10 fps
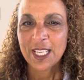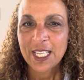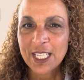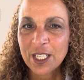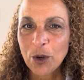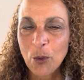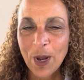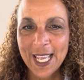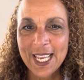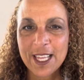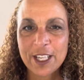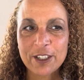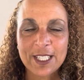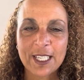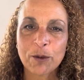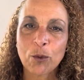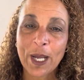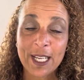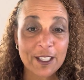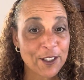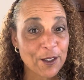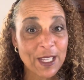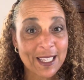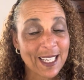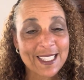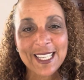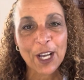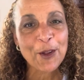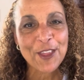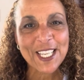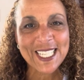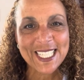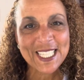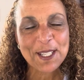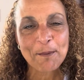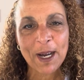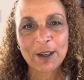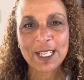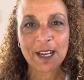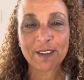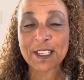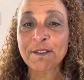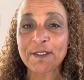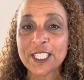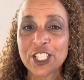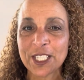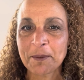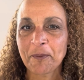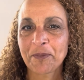And in a way, there's a way to do that that's healthy. It is about having a vision.